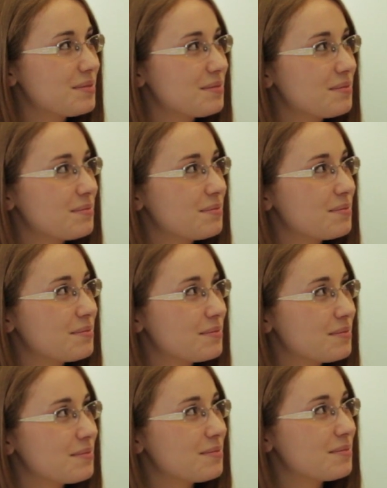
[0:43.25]

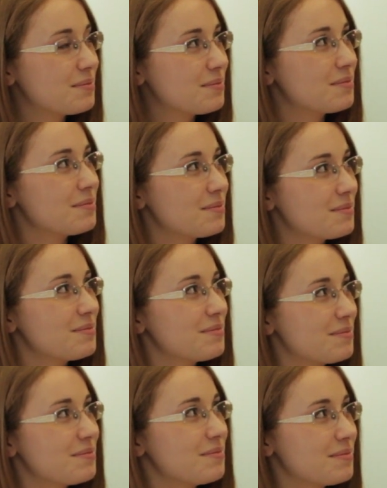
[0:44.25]

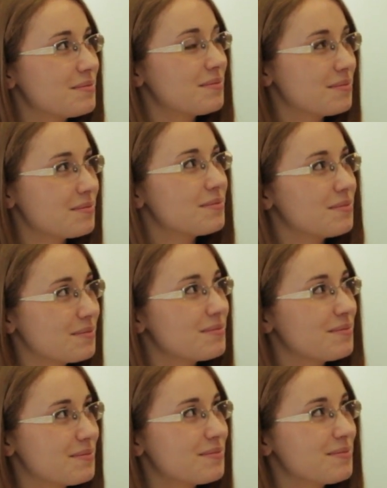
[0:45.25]

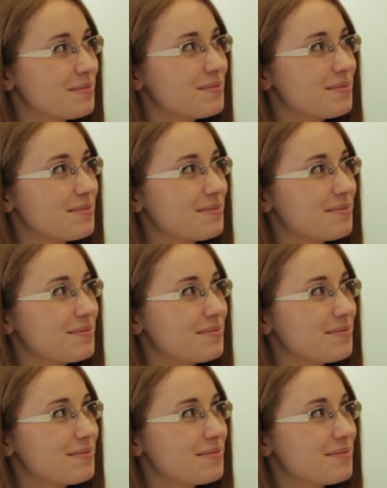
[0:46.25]
The person shown says nothing.